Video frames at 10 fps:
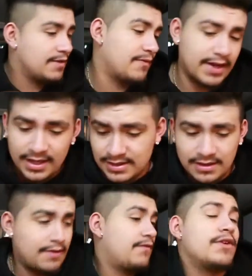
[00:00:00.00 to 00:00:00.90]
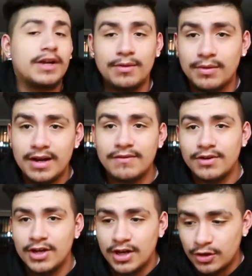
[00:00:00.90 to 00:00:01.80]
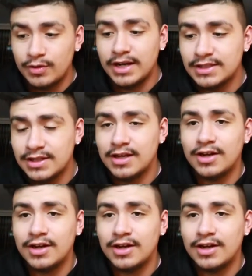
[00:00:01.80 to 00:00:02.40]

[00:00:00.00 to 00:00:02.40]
Vans, fuck it, whatever, you guys